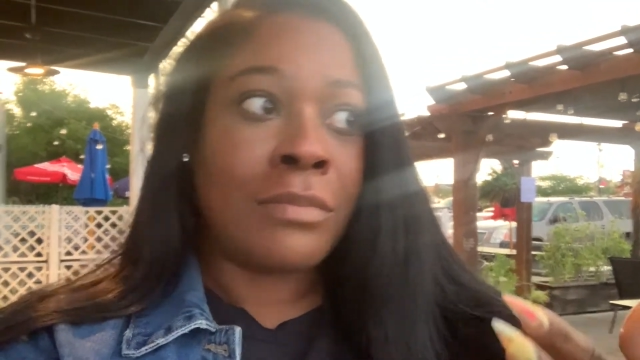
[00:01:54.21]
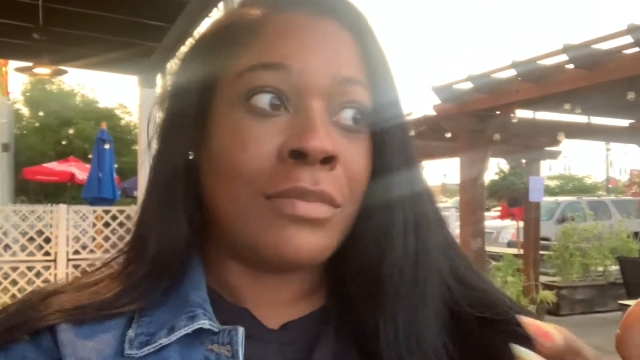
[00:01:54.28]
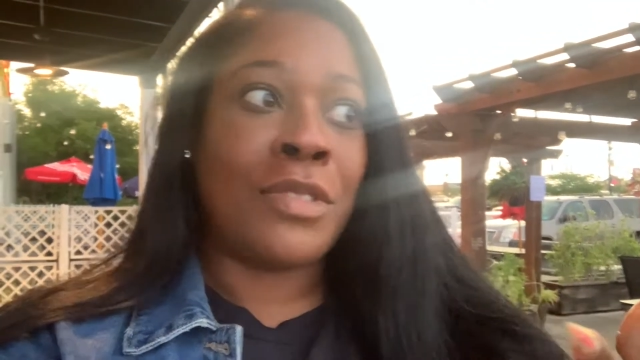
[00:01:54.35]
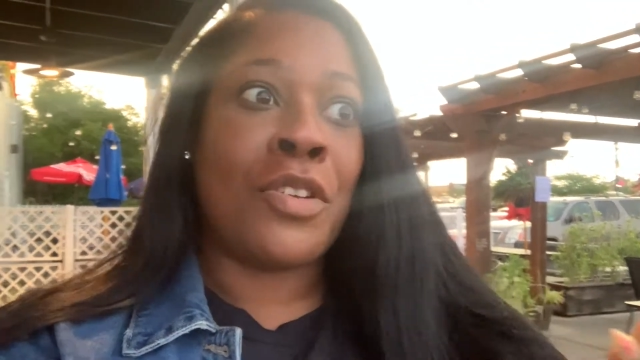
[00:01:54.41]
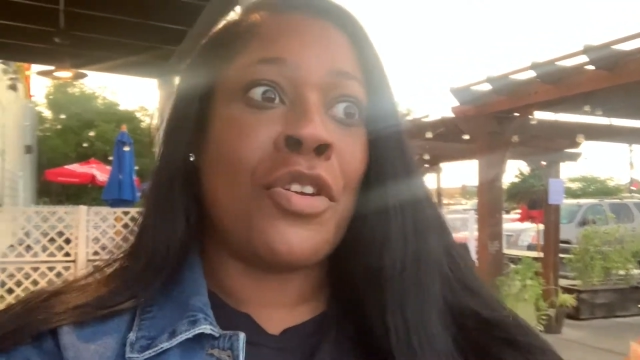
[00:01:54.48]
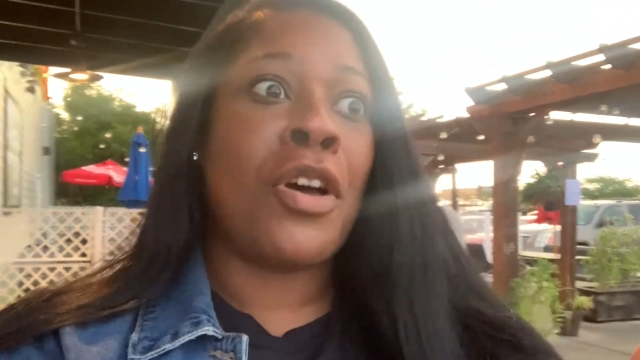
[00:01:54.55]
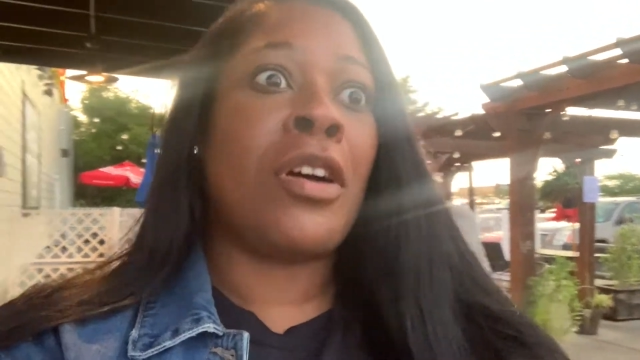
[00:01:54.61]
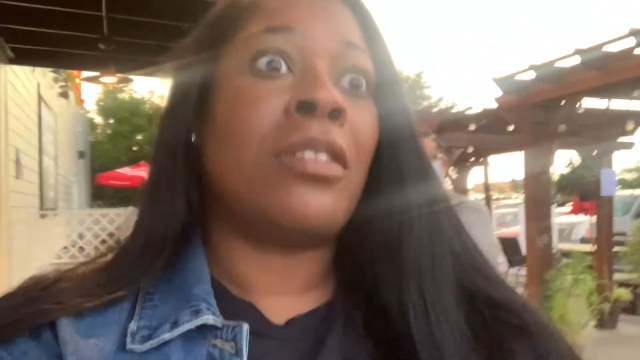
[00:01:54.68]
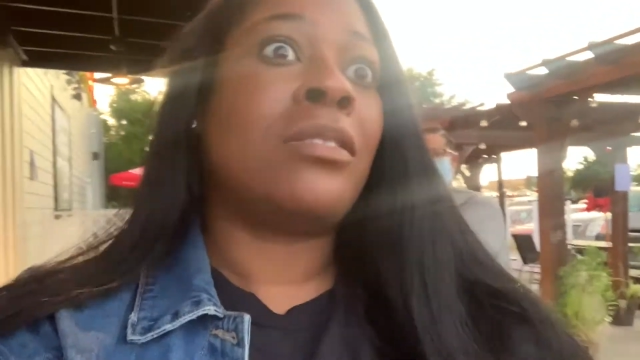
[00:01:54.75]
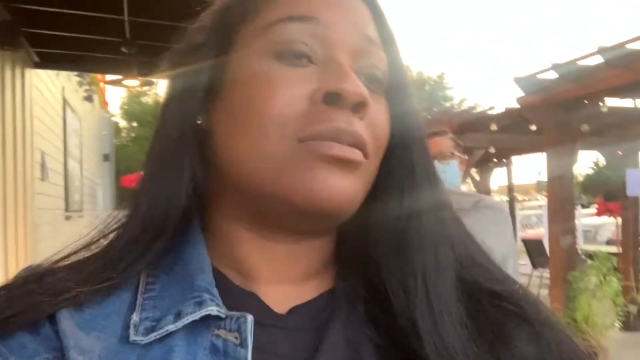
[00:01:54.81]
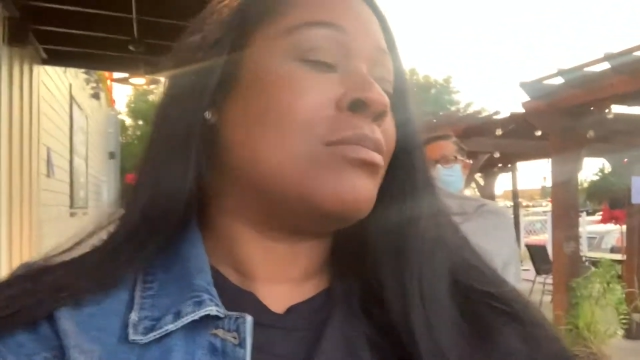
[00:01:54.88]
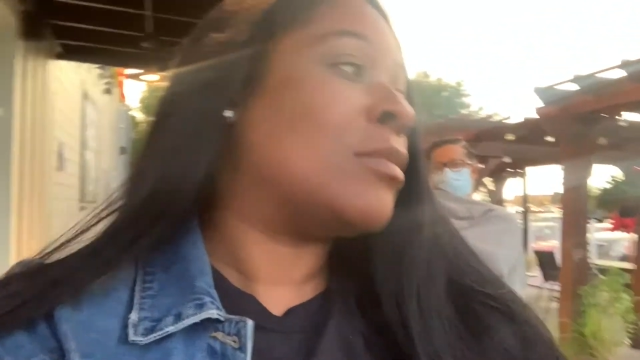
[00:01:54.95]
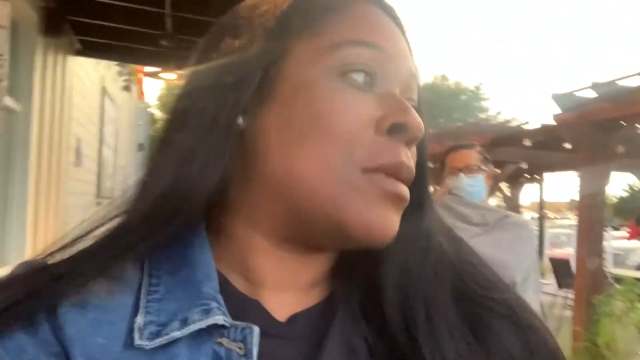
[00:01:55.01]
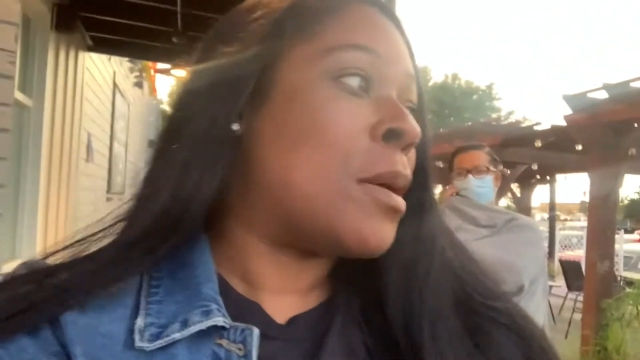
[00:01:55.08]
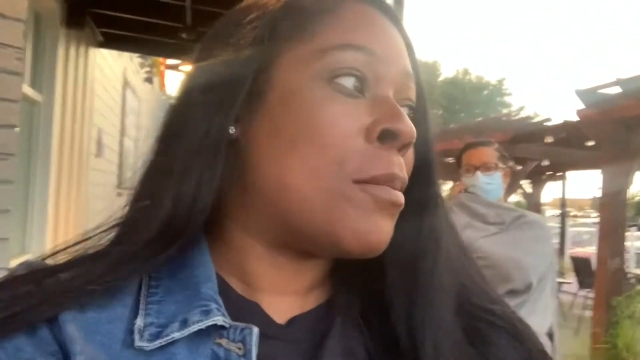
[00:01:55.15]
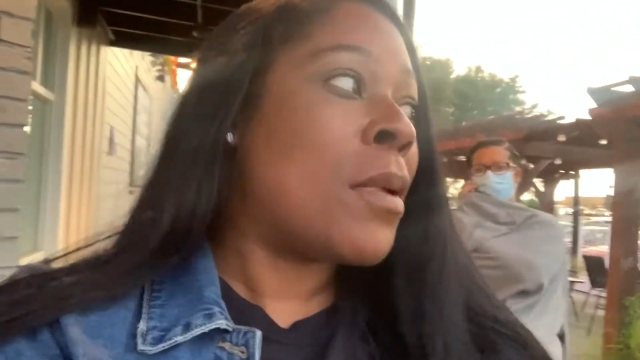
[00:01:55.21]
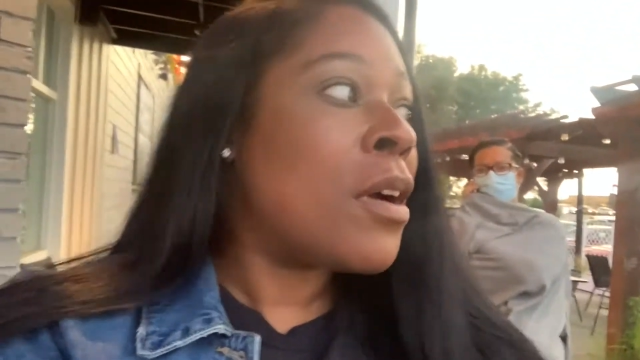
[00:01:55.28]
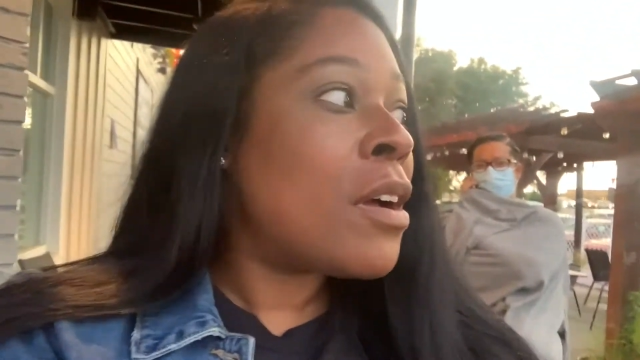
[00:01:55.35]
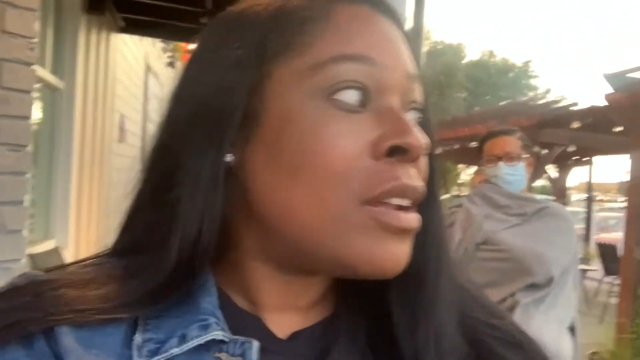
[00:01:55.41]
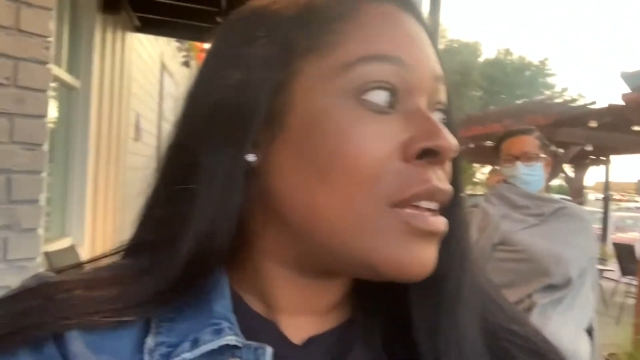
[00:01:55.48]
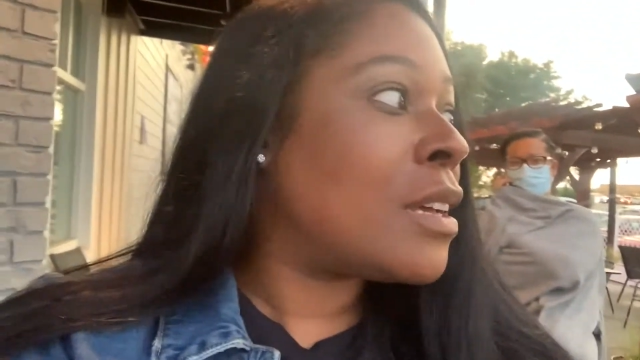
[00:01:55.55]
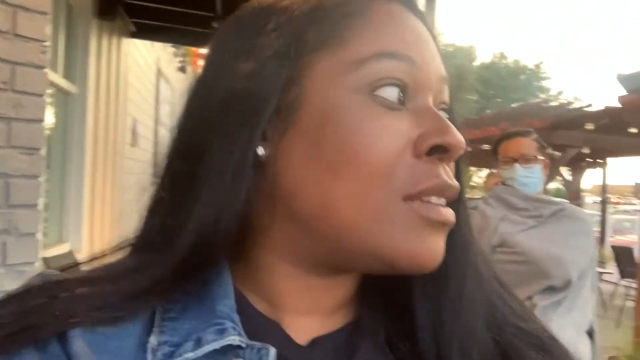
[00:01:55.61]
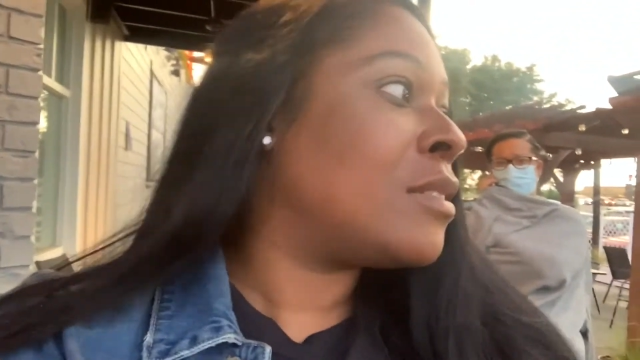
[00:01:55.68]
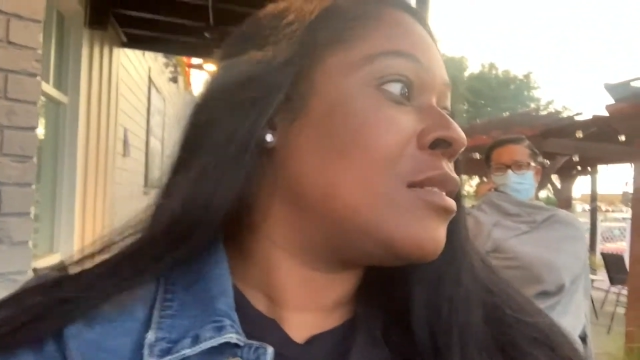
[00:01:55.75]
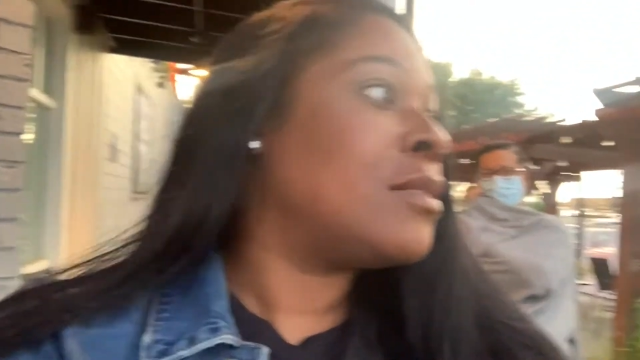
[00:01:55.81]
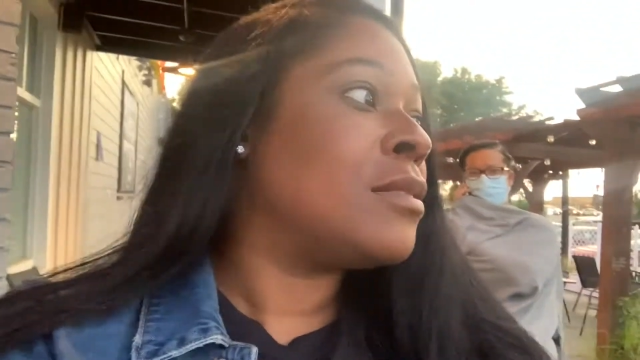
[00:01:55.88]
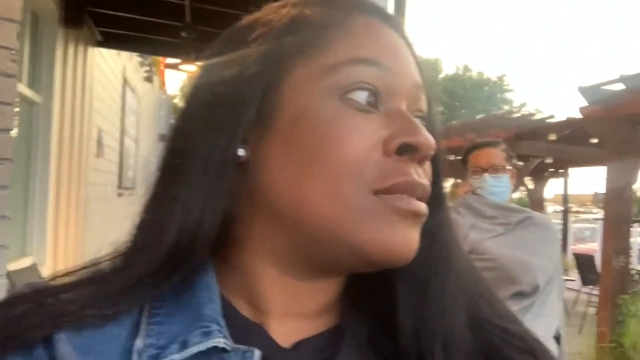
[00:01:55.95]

you know, in Maryland.